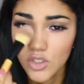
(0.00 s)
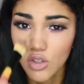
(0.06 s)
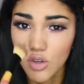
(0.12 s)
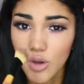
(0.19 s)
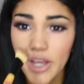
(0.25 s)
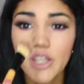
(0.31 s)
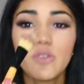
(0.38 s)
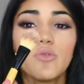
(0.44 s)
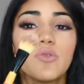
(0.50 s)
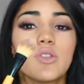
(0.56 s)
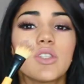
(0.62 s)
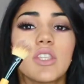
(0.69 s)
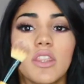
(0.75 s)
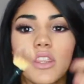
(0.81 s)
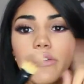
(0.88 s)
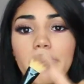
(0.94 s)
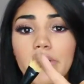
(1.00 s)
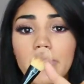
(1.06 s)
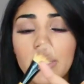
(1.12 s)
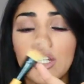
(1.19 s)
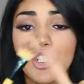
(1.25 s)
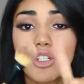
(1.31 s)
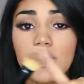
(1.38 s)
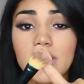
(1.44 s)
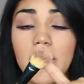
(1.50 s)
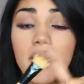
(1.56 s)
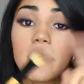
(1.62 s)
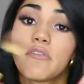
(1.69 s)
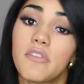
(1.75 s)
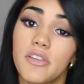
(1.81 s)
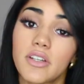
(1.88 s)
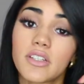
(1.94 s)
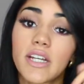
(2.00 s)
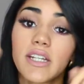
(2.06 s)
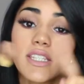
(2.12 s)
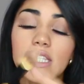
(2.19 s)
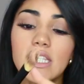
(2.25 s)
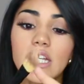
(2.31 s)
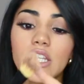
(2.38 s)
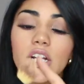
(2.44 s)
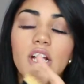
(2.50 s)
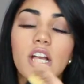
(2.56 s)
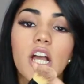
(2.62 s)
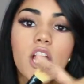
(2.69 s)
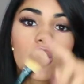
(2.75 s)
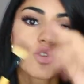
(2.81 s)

So I use the foundation side for the concealer.